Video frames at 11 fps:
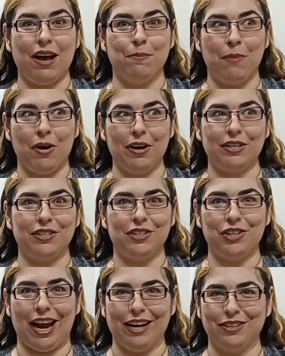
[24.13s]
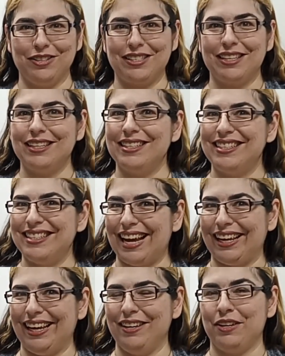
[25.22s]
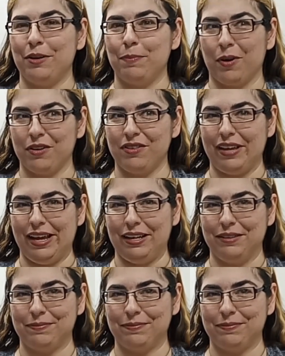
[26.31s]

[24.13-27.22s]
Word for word: marks the channel's second birthday.